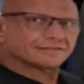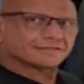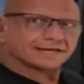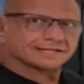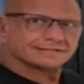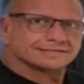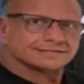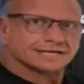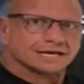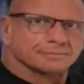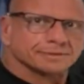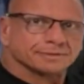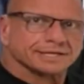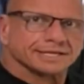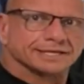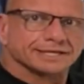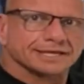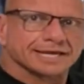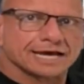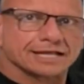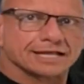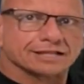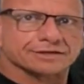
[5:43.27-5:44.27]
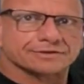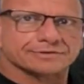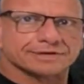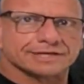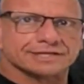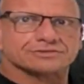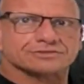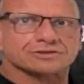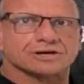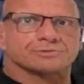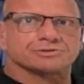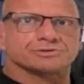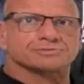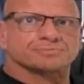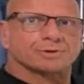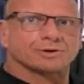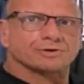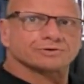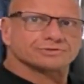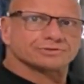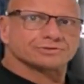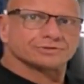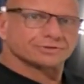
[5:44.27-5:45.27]
That's how many calories I'm
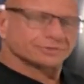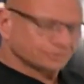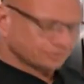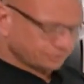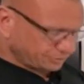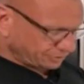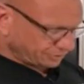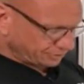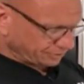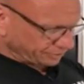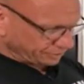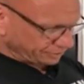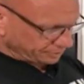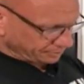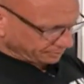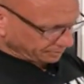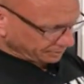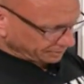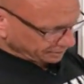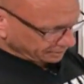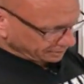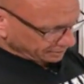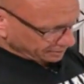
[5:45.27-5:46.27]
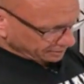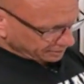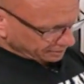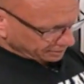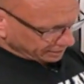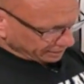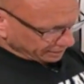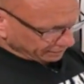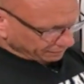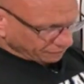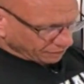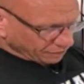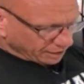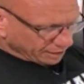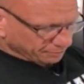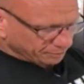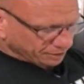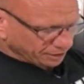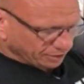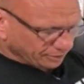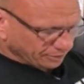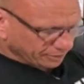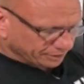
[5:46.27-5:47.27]
supposed to consume if
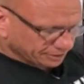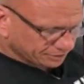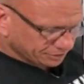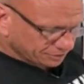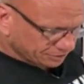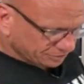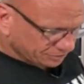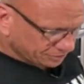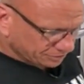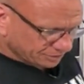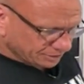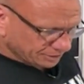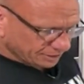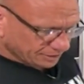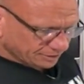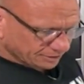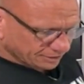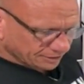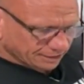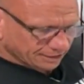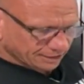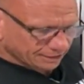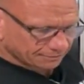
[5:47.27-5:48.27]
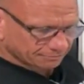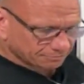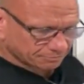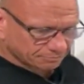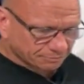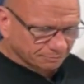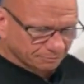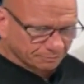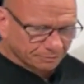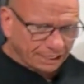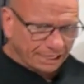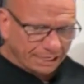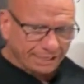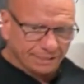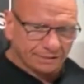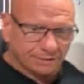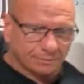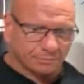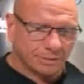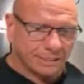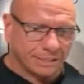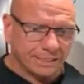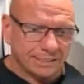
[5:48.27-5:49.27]
I'm going to just lay
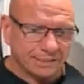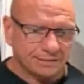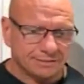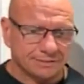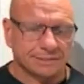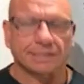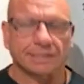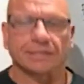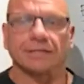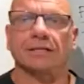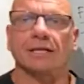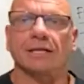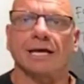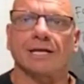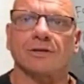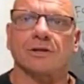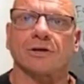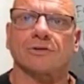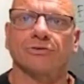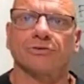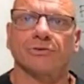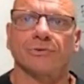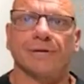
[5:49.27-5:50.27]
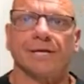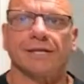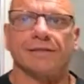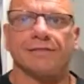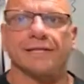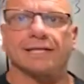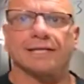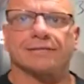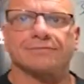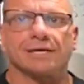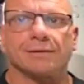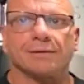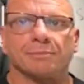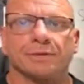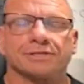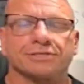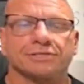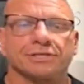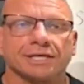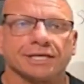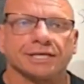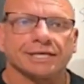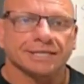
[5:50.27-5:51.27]
completely still and not do anything. That's how
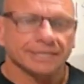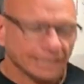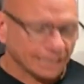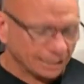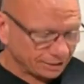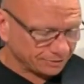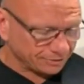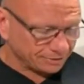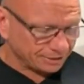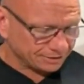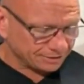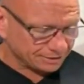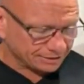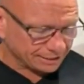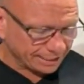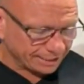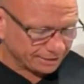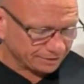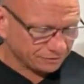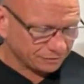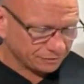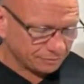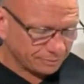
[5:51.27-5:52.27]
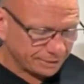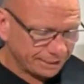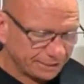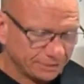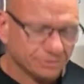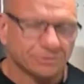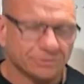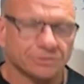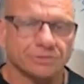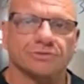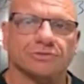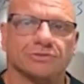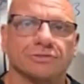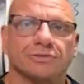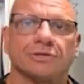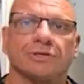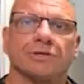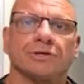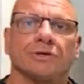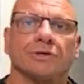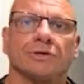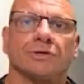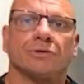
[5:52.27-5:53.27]
much calories it takes for me to
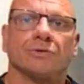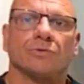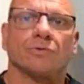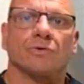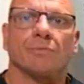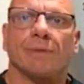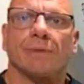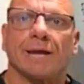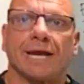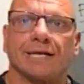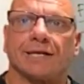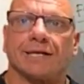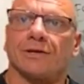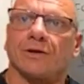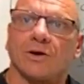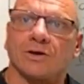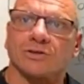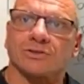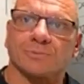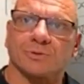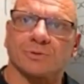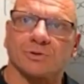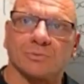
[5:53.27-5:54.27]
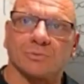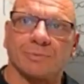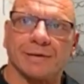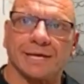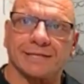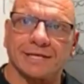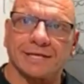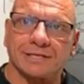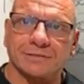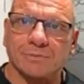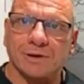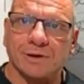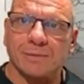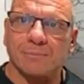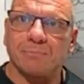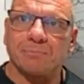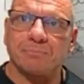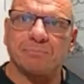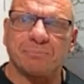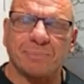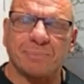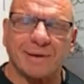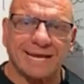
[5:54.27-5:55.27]
just remain in a hospital bed. That's my
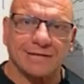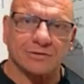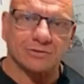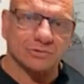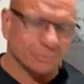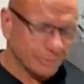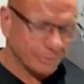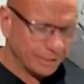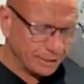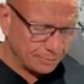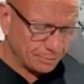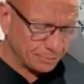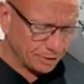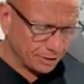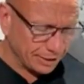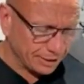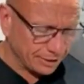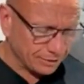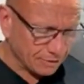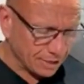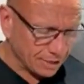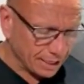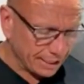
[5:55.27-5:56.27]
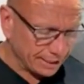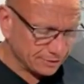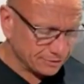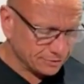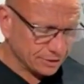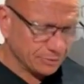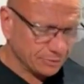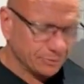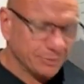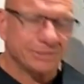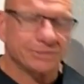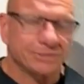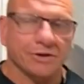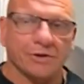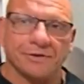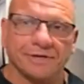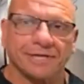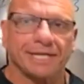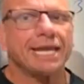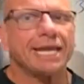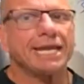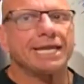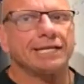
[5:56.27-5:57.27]
basal metabolic rate. So we
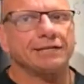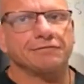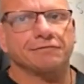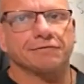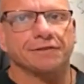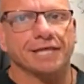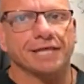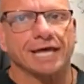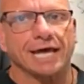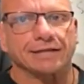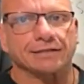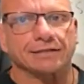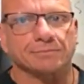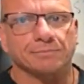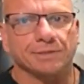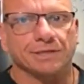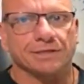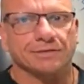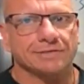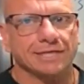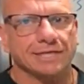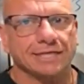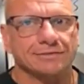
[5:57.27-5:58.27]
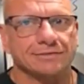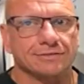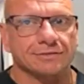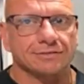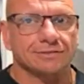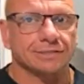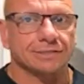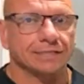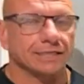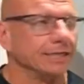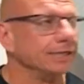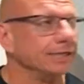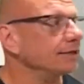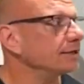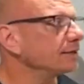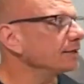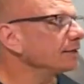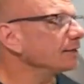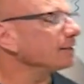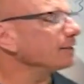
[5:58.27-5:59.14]
don't eat for that because that's just silly.